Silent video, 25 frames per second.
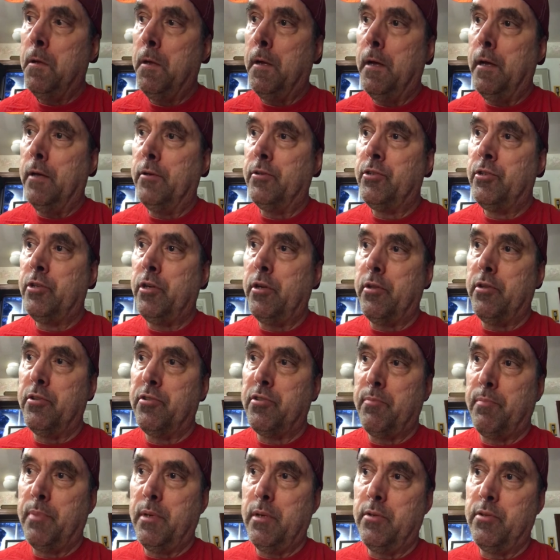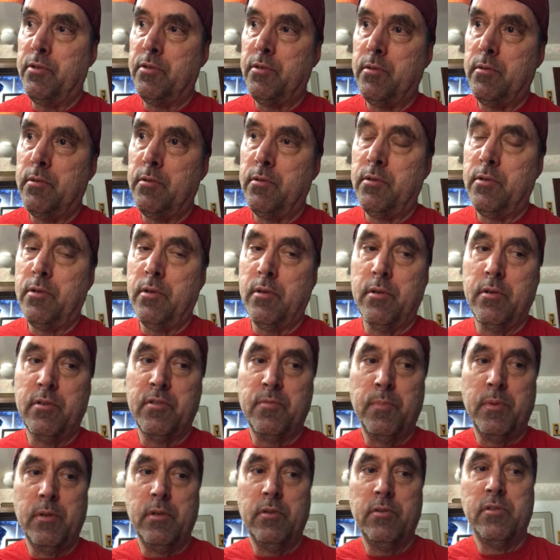Uh, sure, there's abuse. Sure, there's
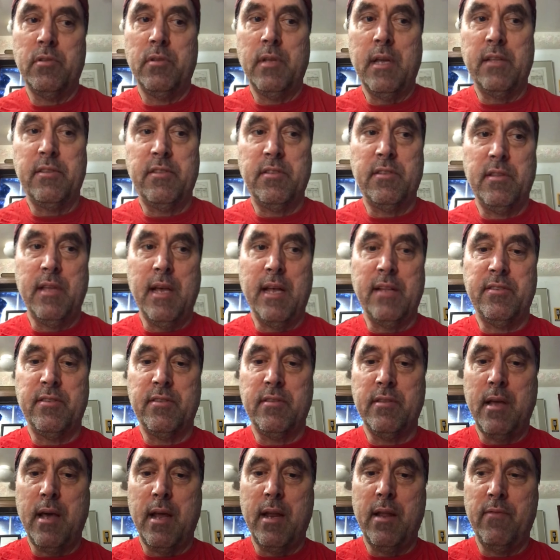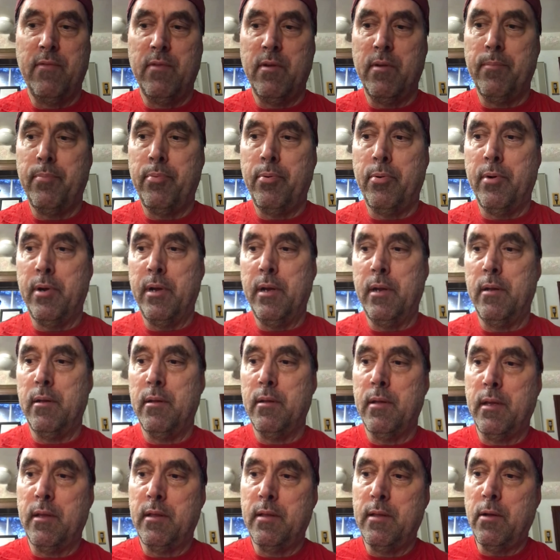abuse. That's that's not even a point.
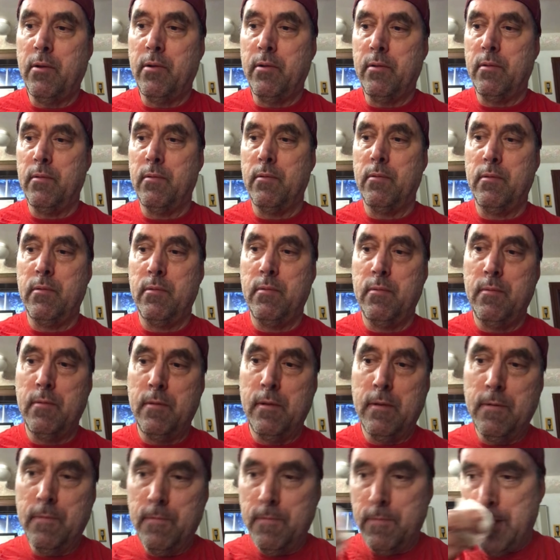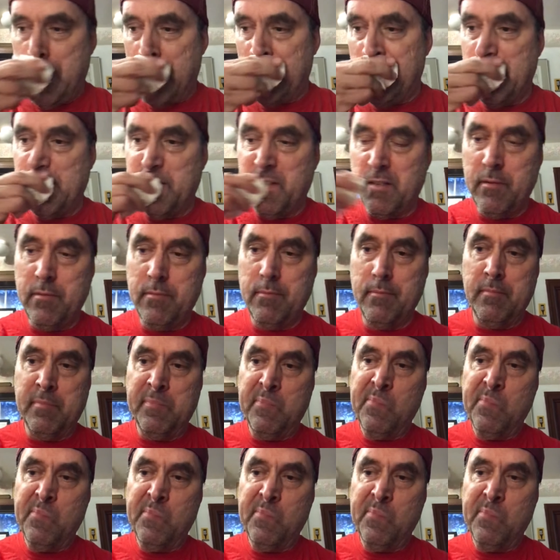Like, don't that doesn't.